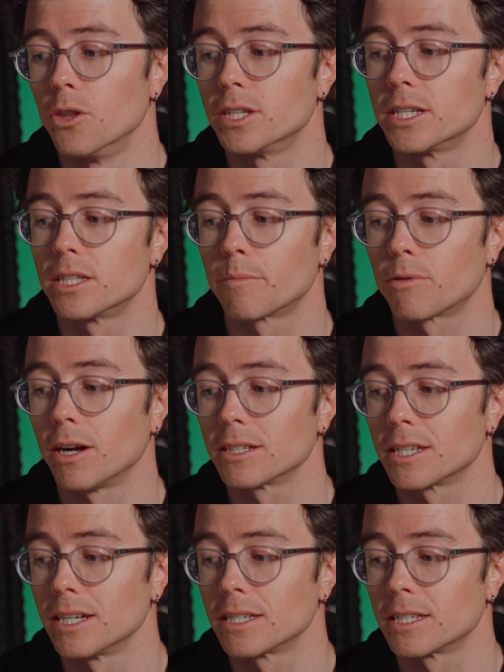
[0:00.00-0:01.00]
this is the
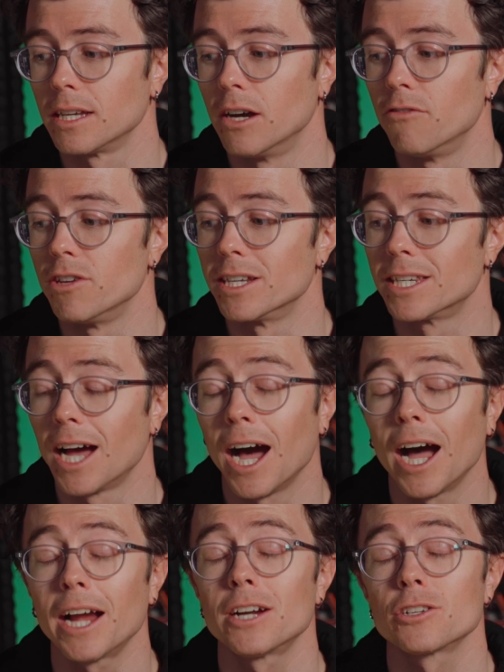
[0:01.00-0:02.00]
process of the
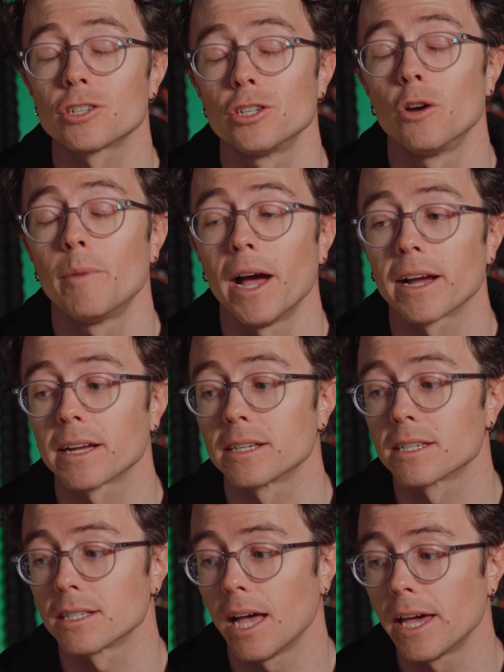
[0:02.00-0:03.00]
entire snowpack
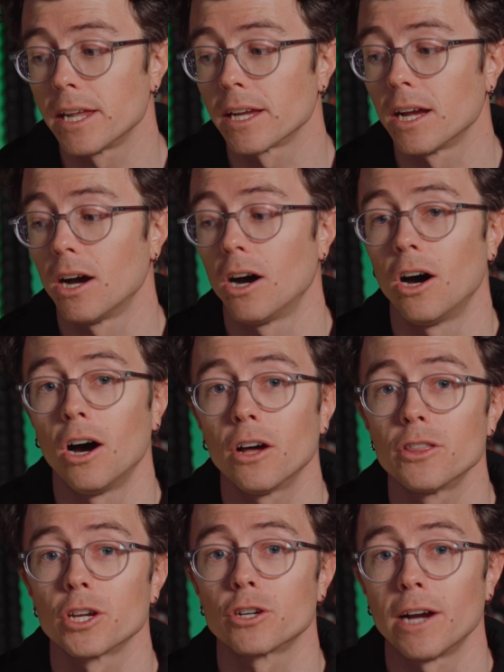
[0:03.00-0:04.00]
sliding
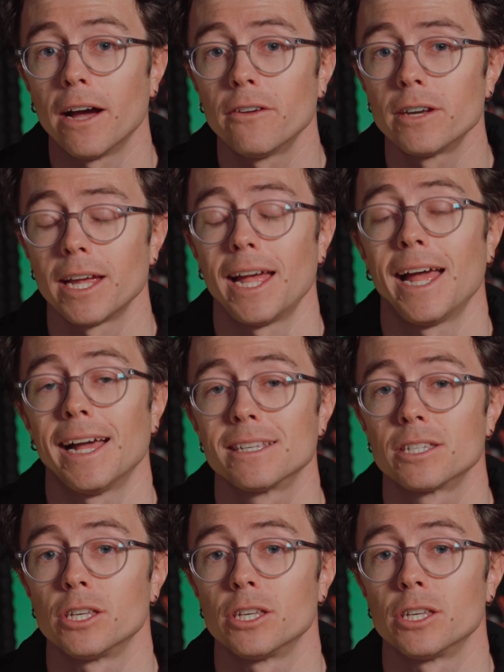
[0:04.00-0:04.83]
on the ground as a